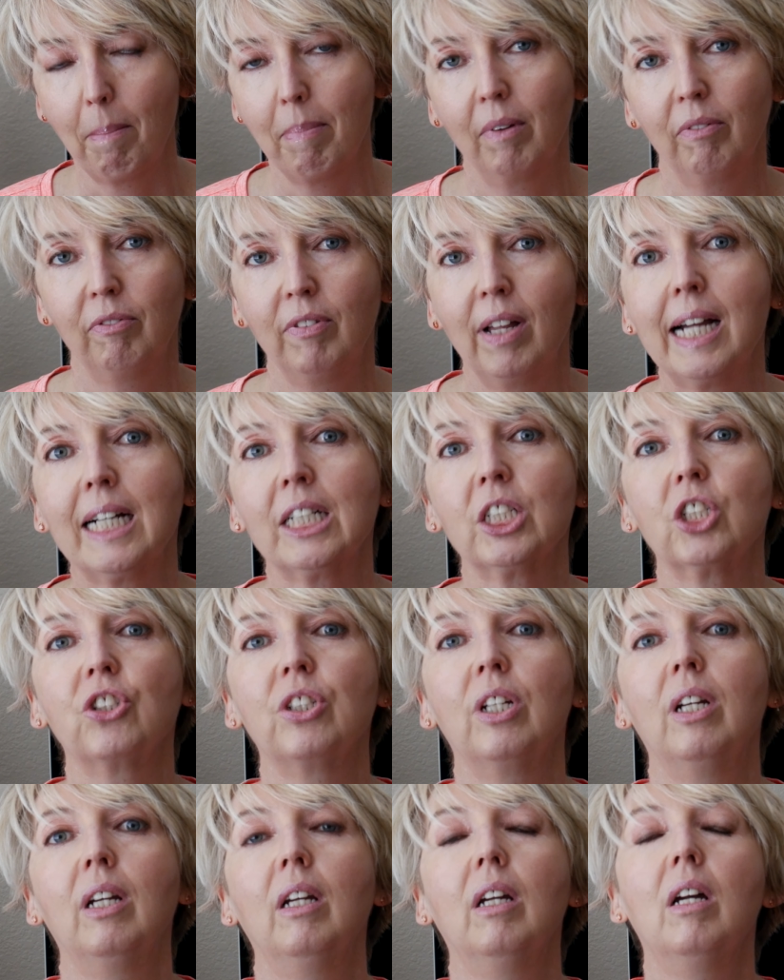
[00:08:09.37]
the flash
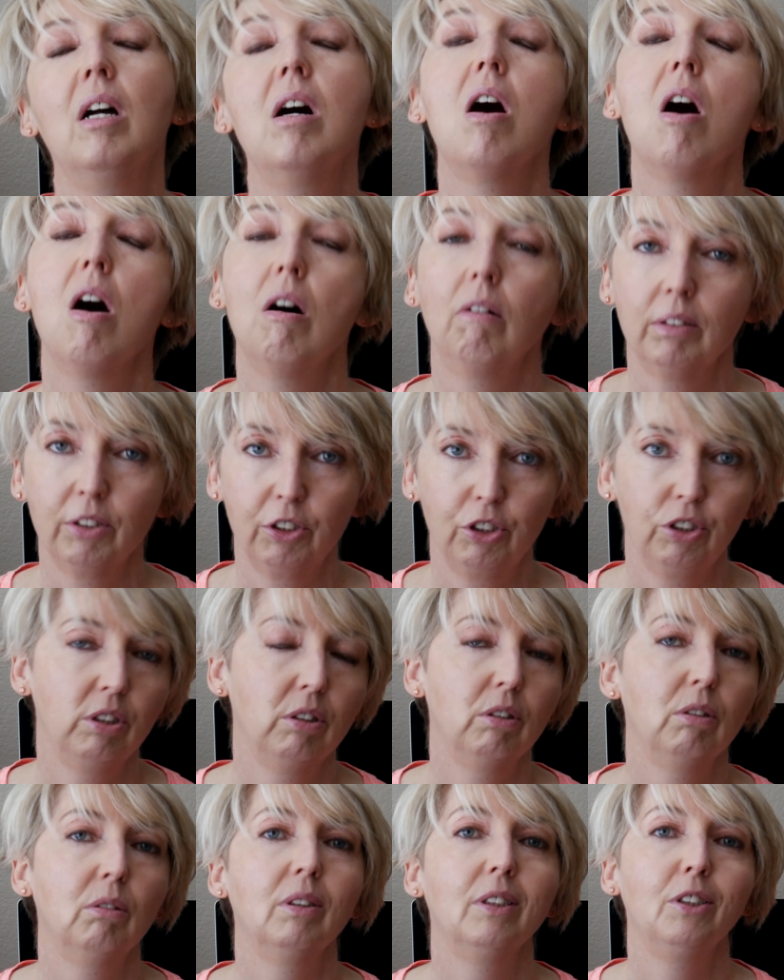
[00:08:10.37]
onto
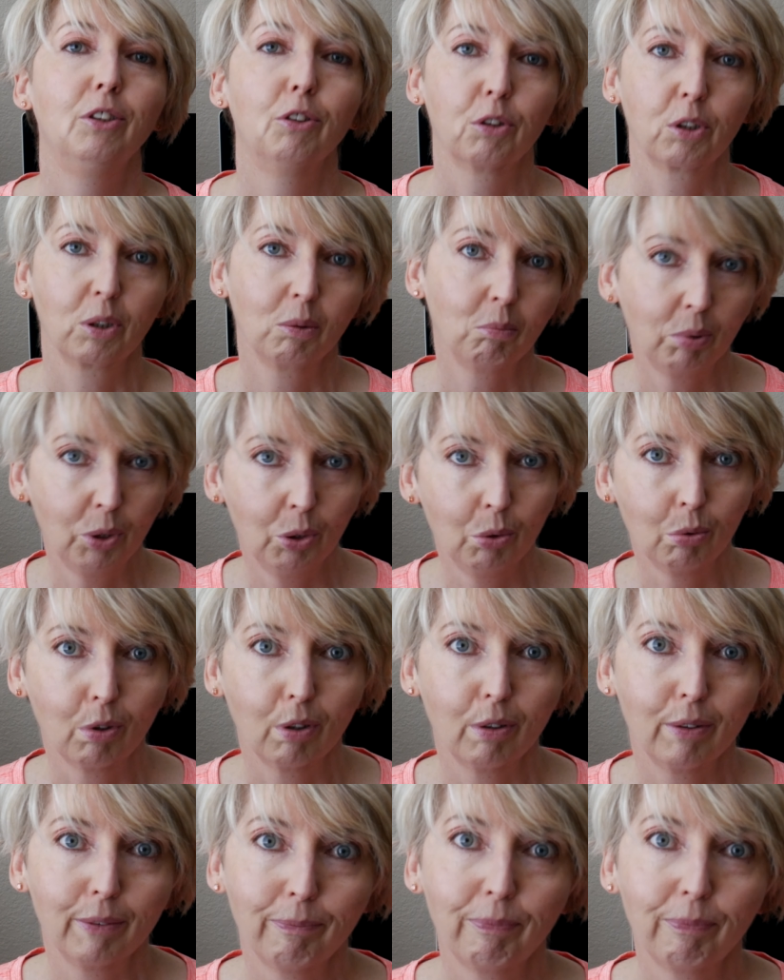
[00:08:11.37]
your computer.